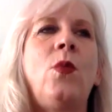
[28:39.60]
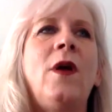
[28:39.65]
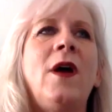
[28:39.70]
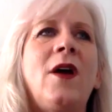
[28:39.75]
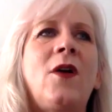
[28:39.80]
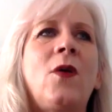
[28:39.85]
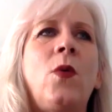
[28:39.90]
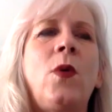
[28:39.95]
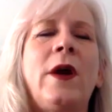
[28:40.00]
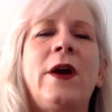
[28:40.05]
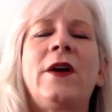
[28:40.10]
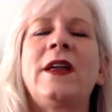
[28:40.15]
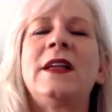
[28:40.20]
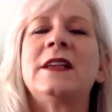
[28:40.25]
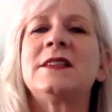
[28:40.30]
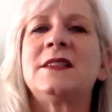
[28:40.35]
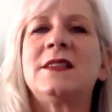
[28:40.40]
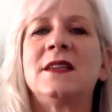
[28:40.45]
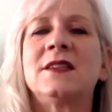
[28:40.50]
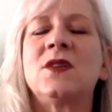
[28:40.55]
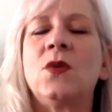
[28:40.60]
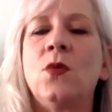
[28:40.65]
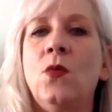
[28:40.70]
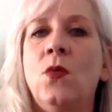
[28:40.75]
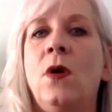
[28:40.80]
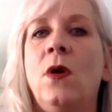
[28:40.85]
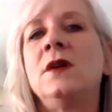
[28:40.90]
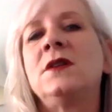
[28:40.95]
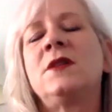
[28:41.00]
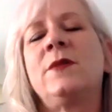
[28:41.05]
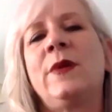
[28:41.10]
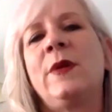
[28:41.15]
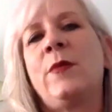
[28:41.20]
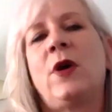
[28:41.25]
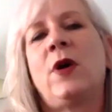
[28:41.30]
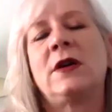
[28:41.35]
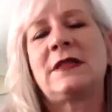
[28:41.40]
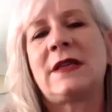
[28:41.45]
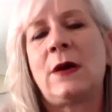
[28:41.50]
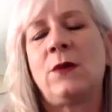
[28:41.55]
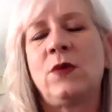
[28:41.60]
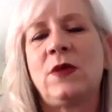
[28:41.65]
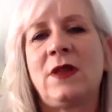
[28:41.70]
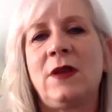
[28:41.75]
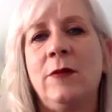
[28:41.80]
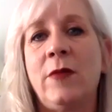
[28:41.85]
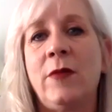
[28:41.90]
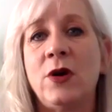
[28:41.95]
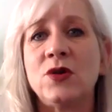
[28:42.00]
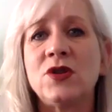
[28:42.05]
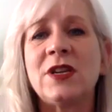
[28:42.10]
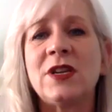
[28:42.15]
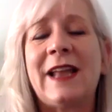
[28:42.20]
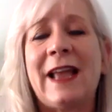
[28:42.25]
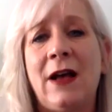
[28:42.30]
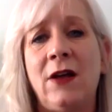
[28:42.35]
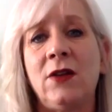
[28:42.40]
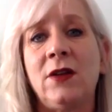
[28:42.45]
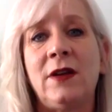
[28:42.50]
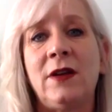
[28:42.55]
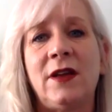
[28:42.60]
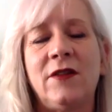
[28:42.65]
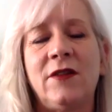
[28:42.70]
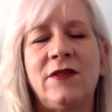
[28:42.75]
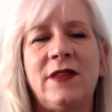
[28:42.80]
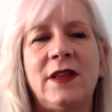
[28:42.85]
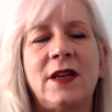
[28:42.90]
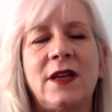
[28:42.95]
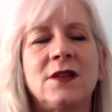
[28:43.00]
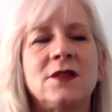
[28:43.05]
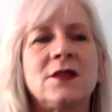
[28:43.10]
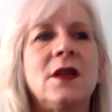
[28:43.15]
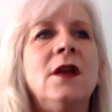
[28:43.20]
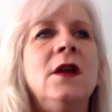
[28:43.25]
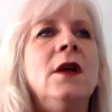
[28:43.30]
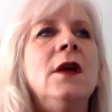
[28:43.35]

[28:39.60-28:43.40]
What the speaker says: Aquarius doesn't want to be bogged down with the emotionality of things.